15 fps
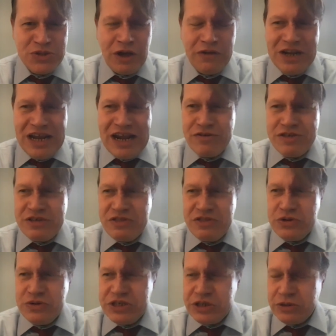thought that everything the
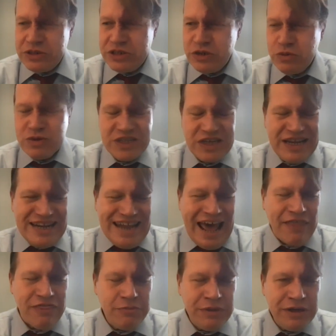New Deal did was
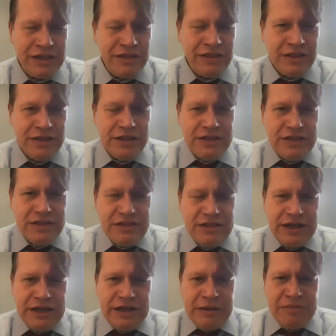anathema,
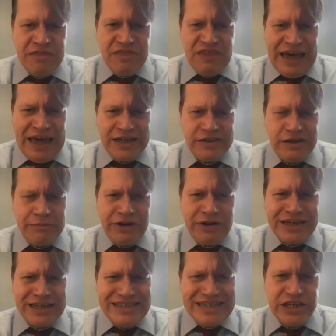that America
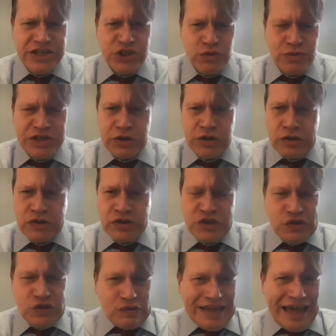needed to
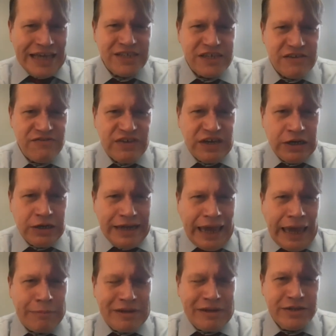return to laissez-faire
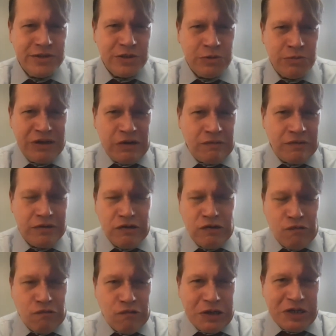capitalism and
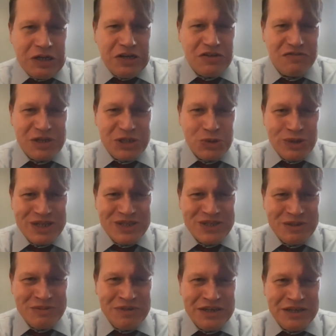rugged
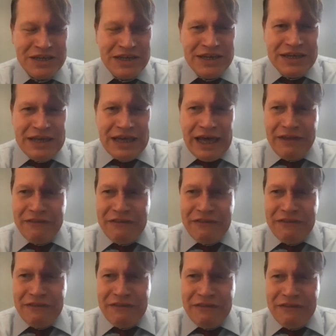individualism, and
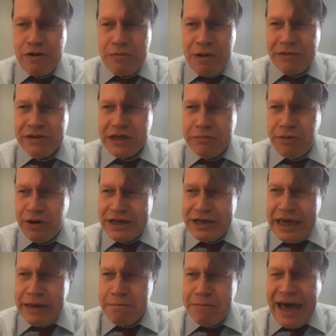that when the Republican Party
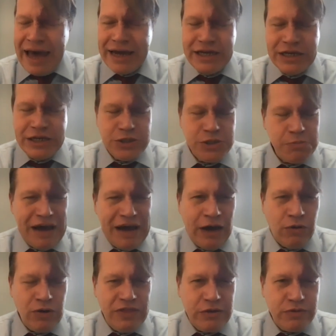came back into
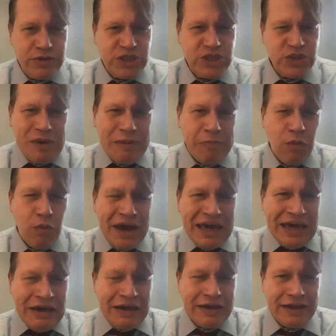power, they would sweep
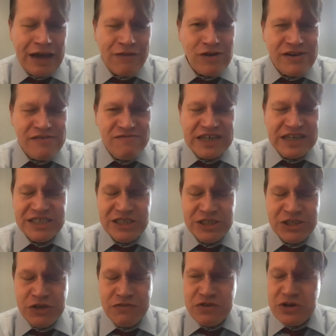away every
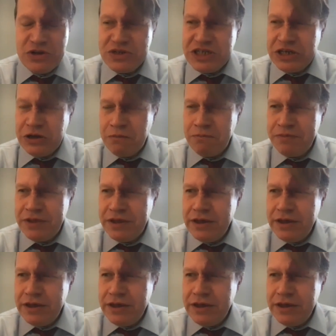vestige of the New Deal.